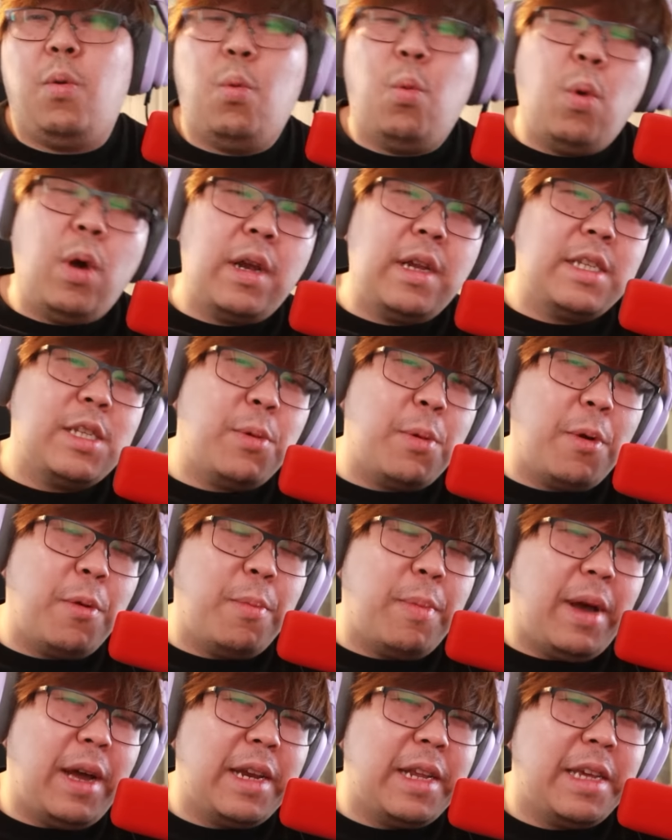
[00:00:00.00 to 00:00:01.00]
What is up,
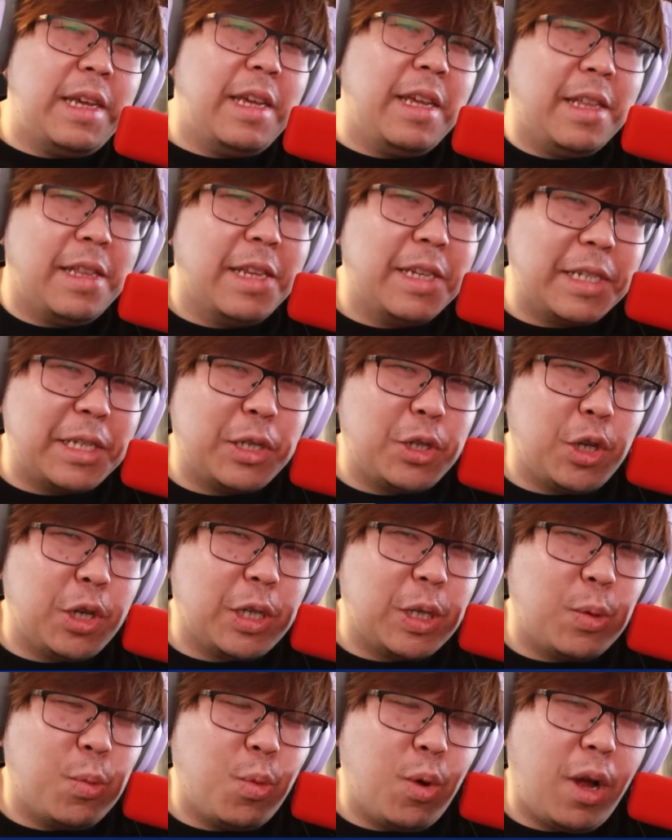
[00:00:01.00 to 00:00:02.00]
everybody? This is
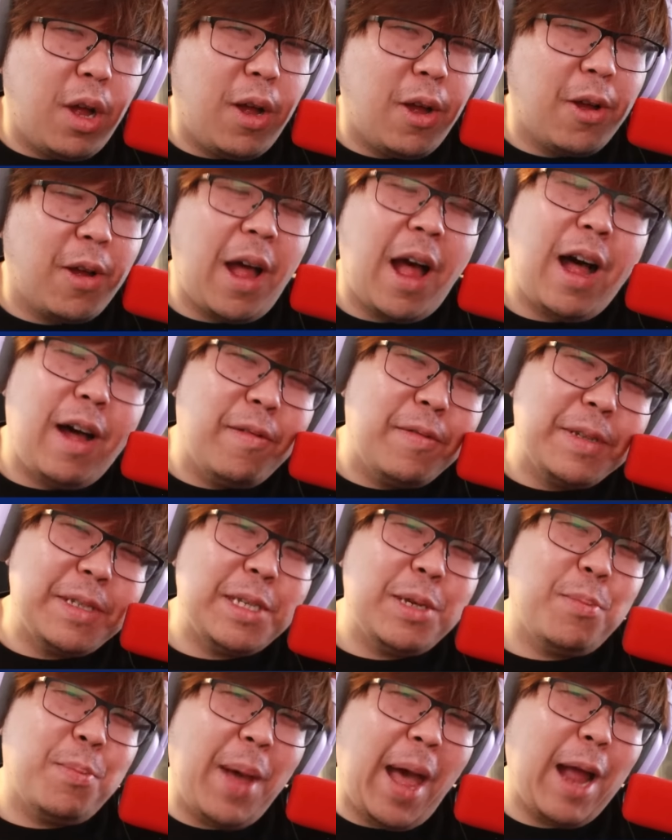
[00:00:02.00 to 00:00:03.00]
Justin Wong,
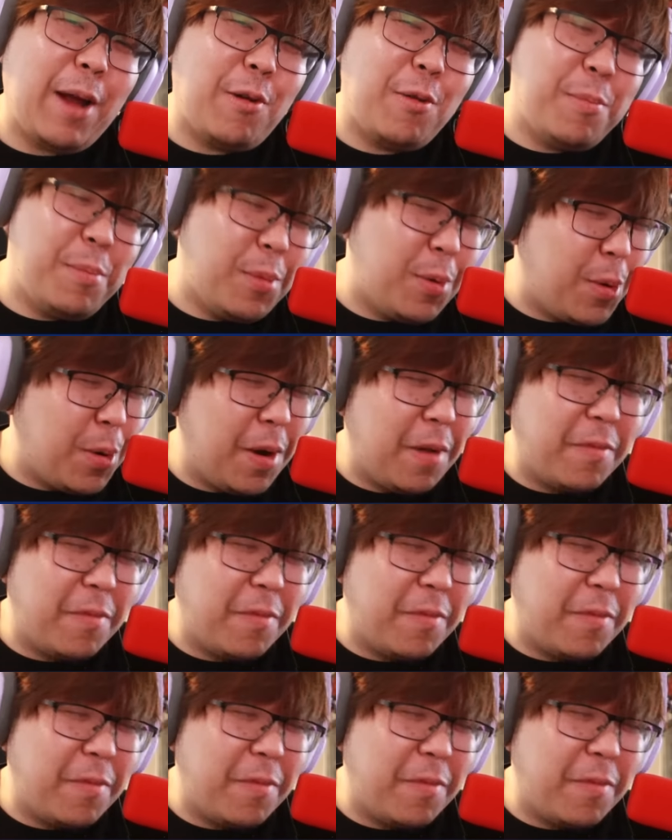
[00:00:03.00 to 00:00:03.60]
obviously back with more of